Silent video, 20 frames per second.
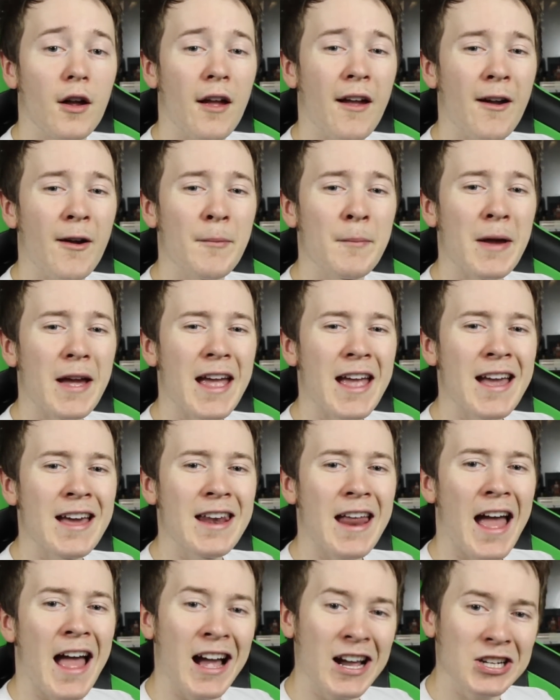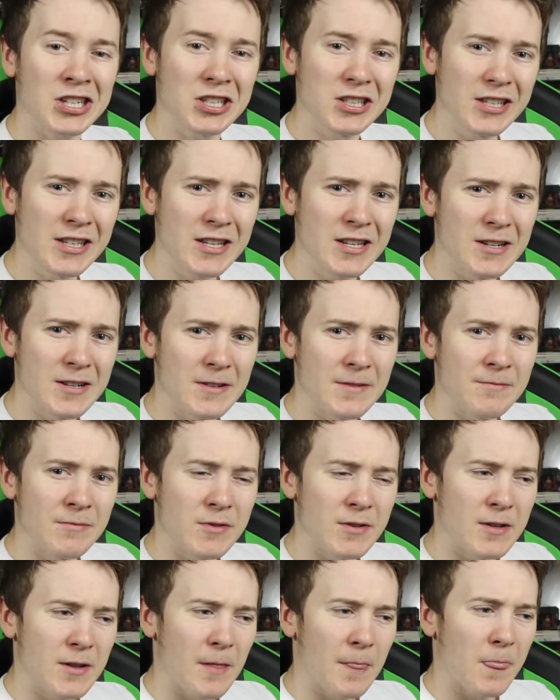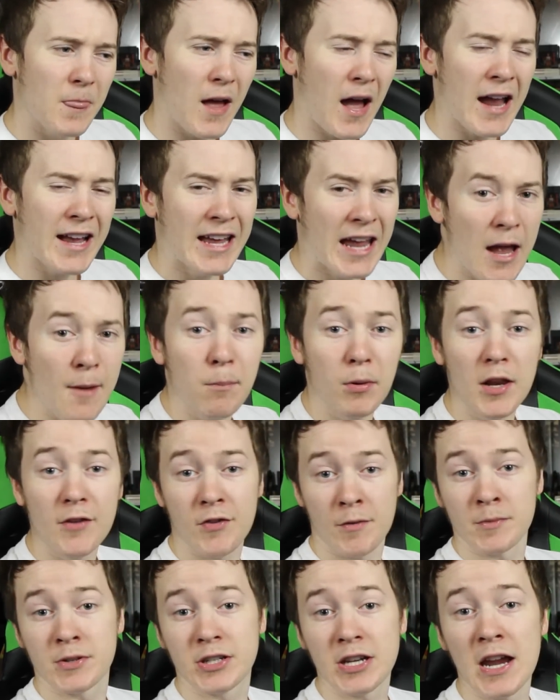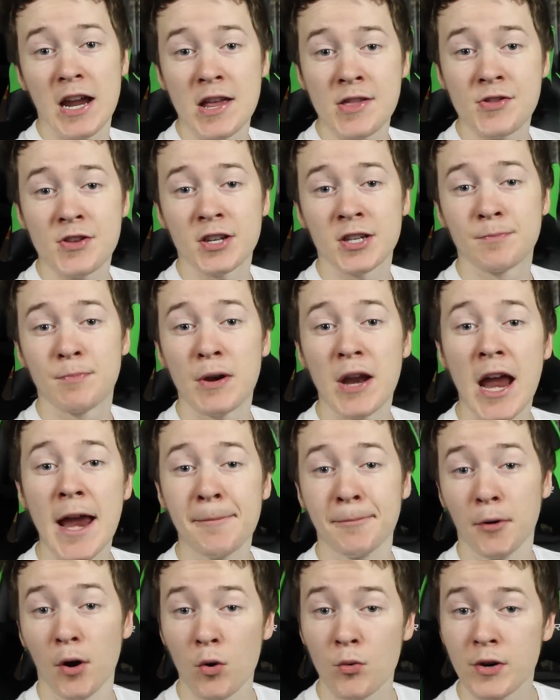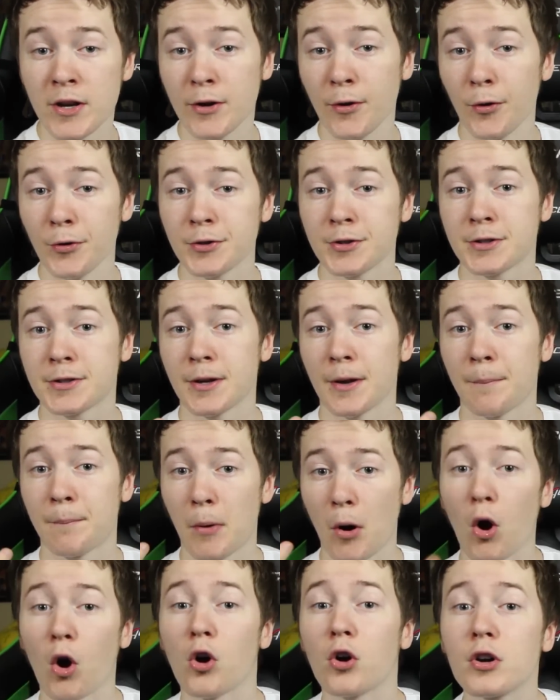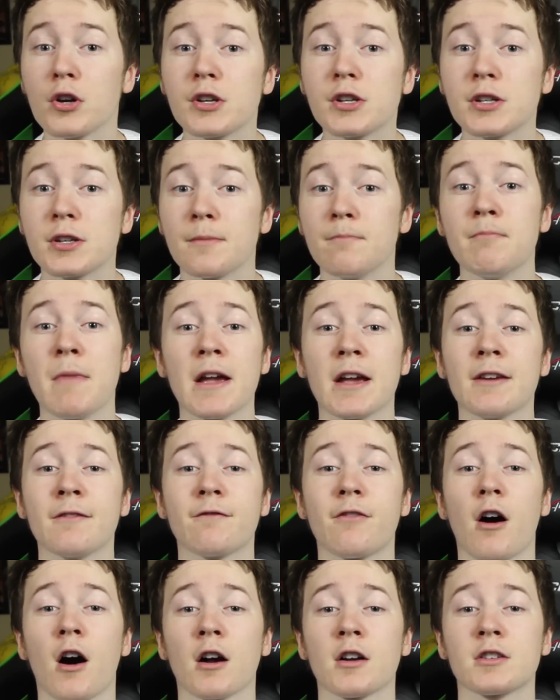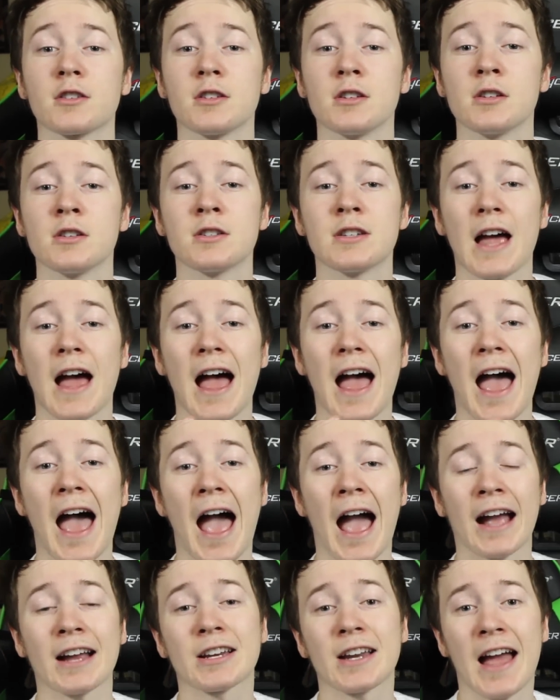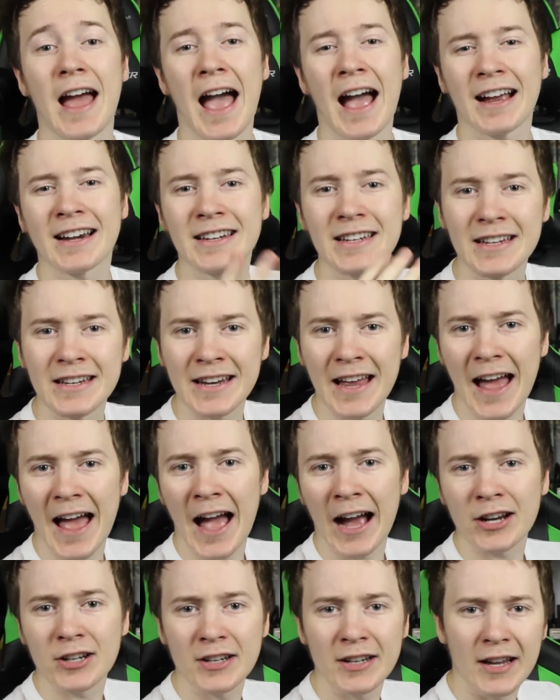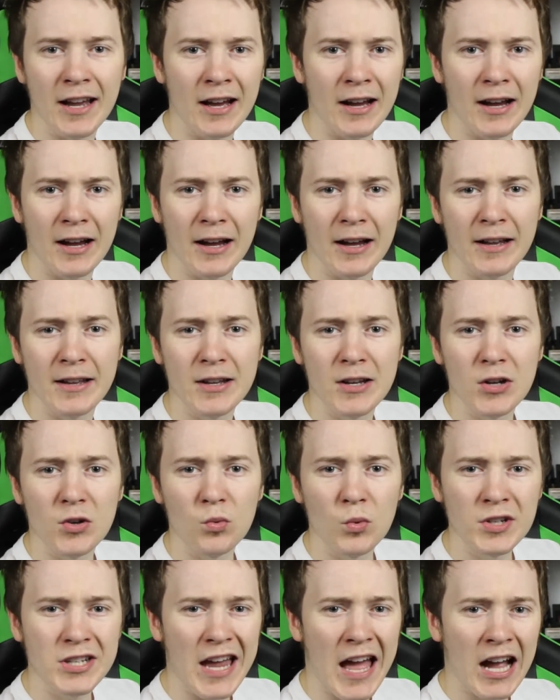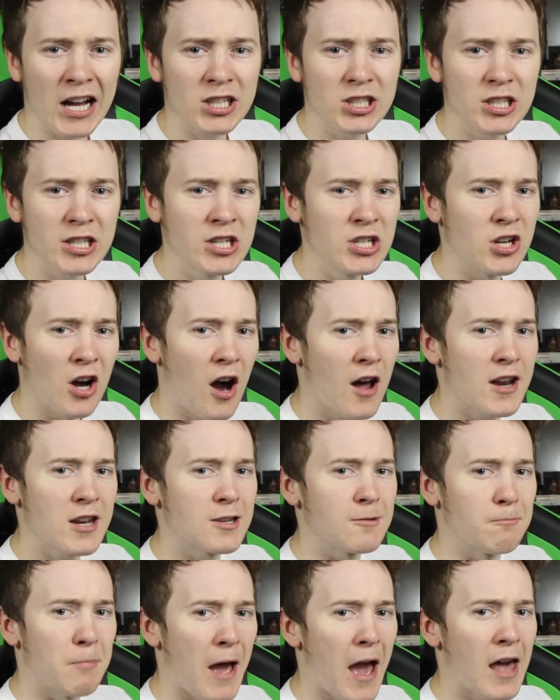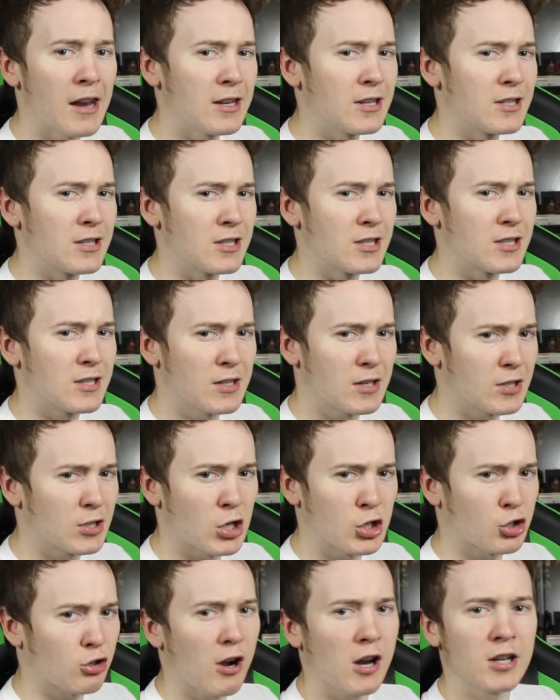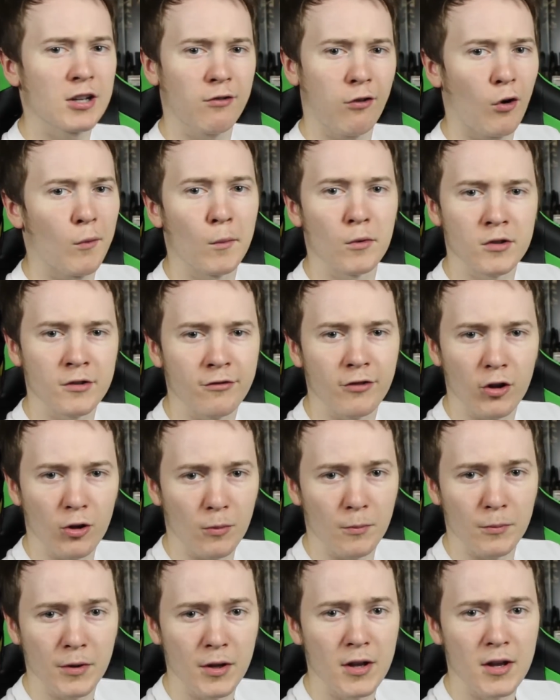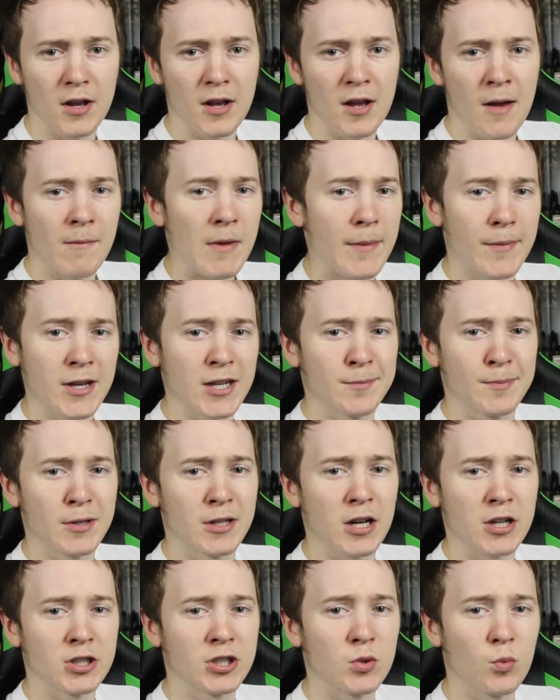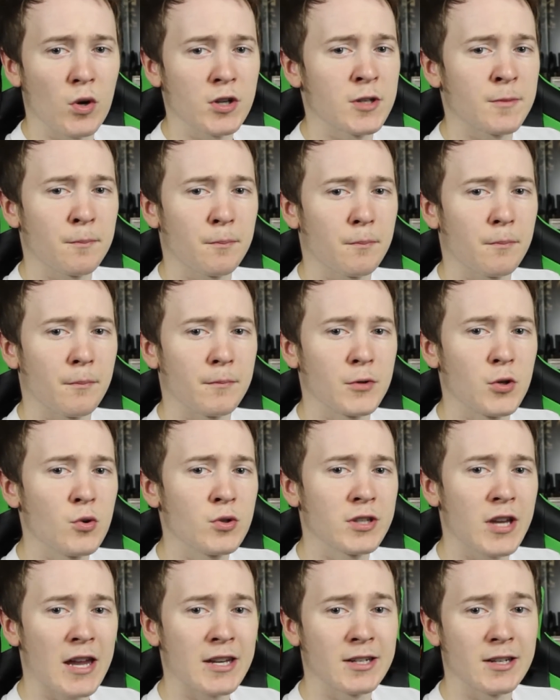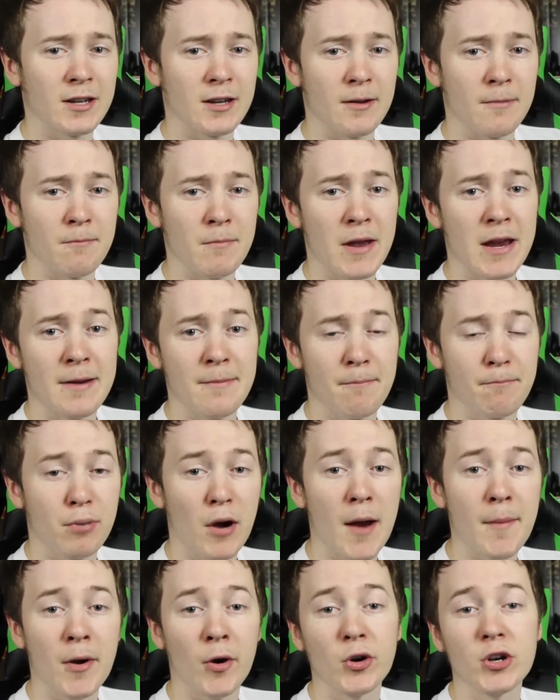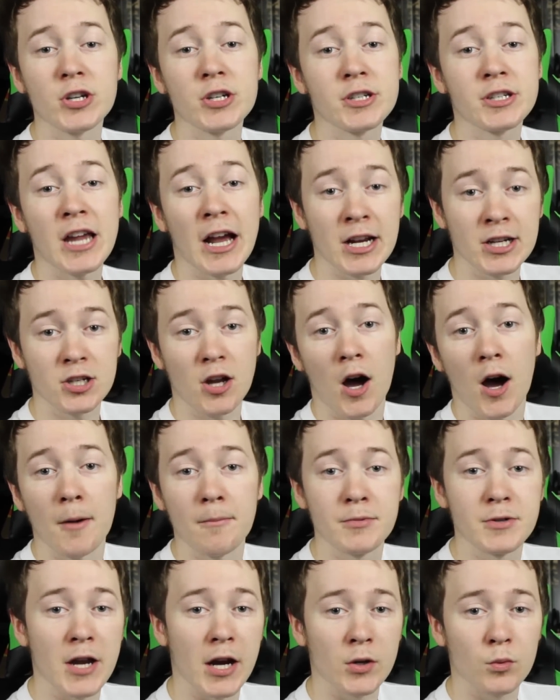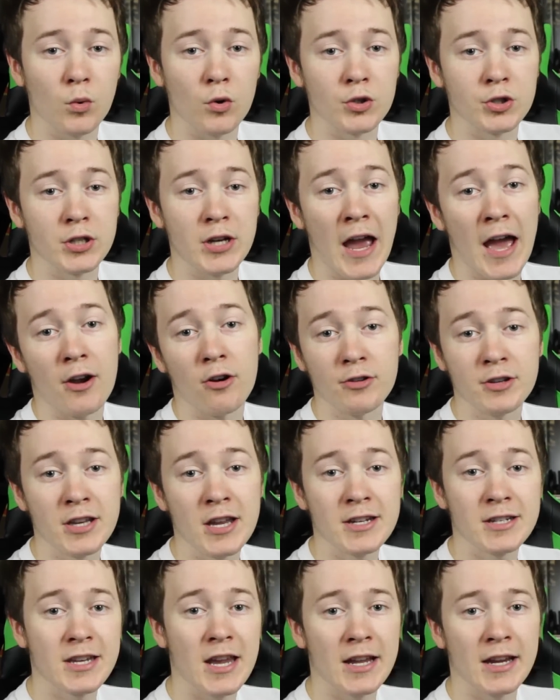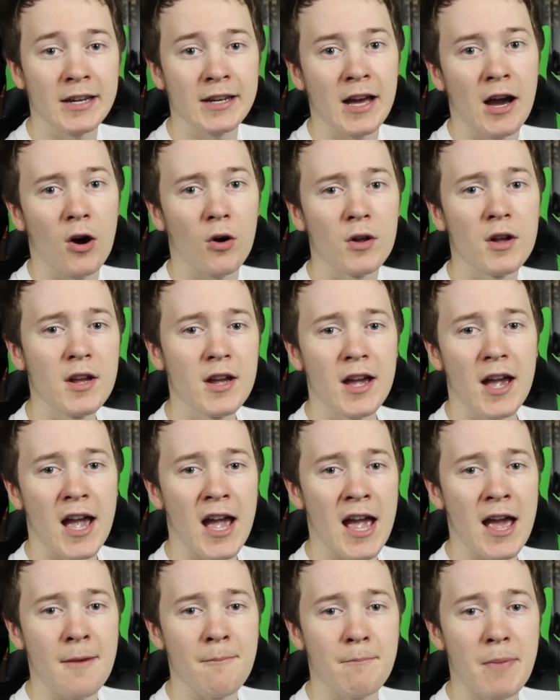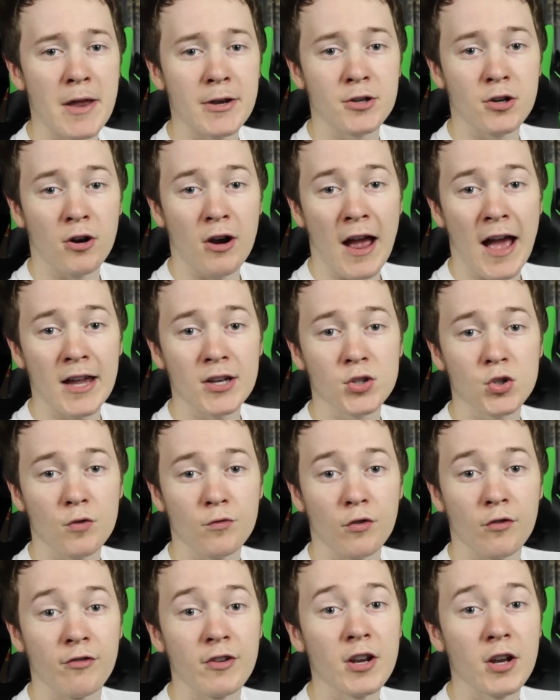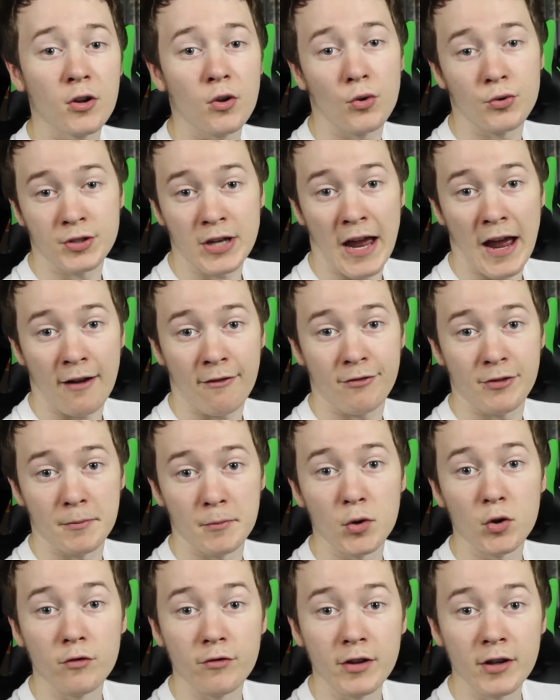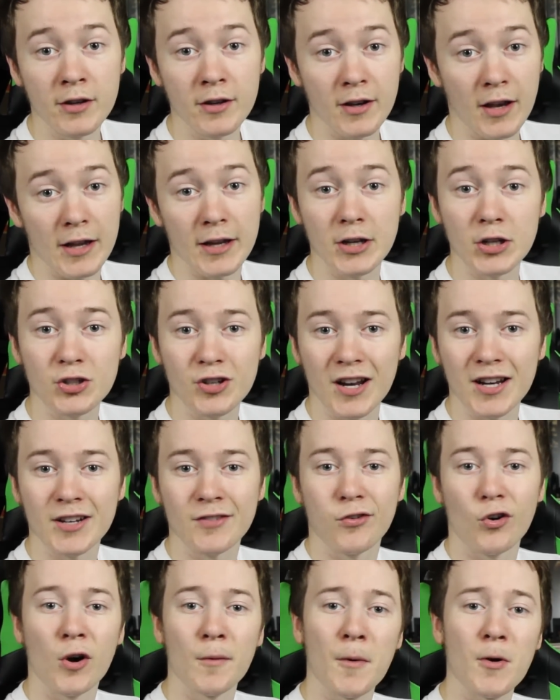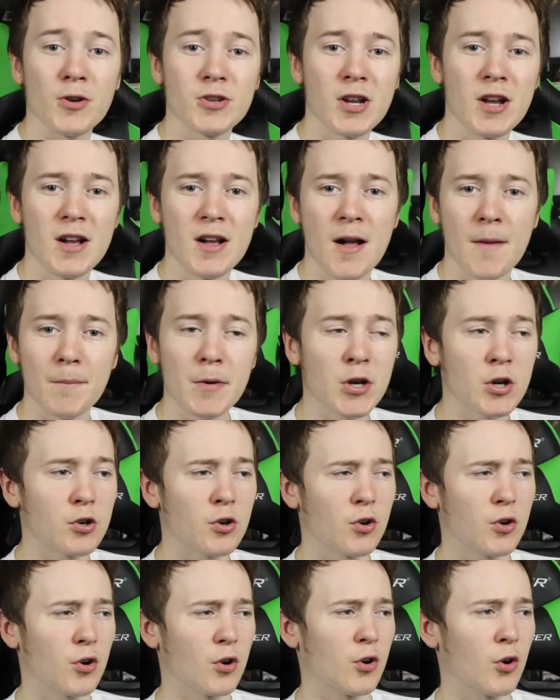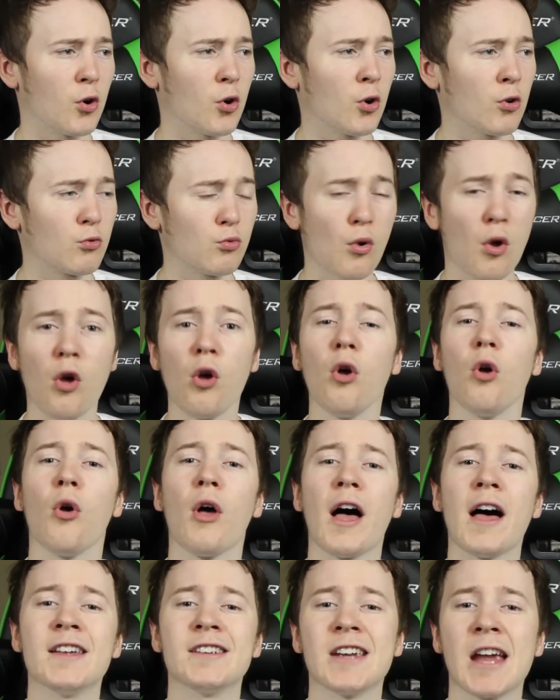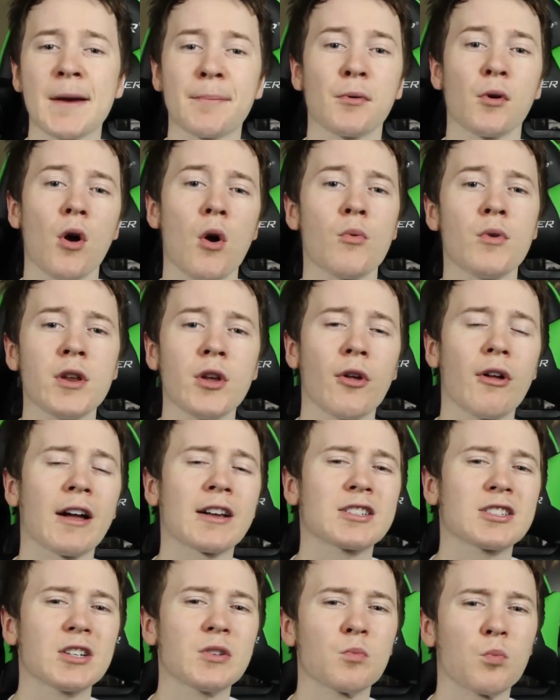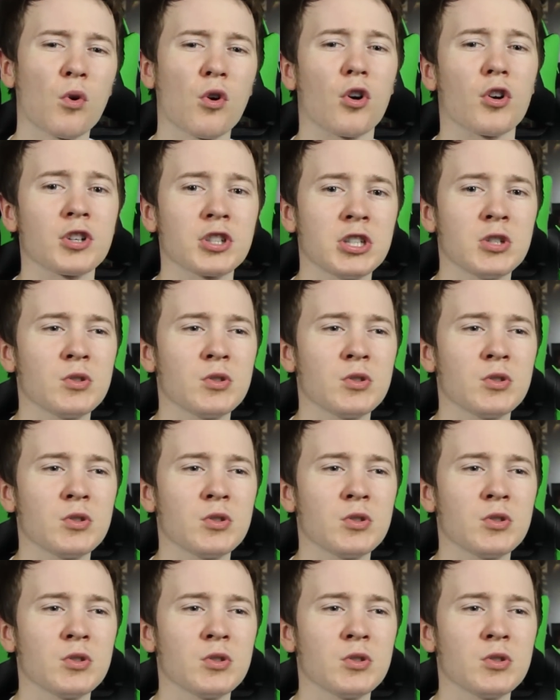And actually, I can't believe I'm saying this, but April O'Neil's part, Megan Fox's was actually not as bad as the Transformers film. Maybe it's because she wasn't used as a primary sex object where she had her tits hanging out and bent her ass over vehicles half the movie, like in Transformers, but her role as April O'Neil actually worked.